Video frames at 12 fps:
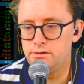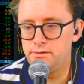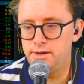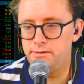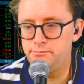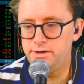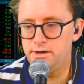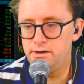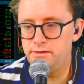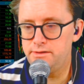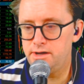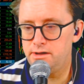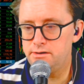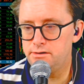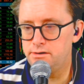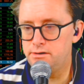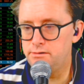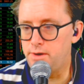And beyond that,
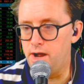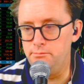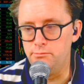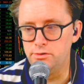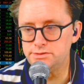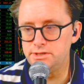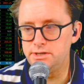I'm mostly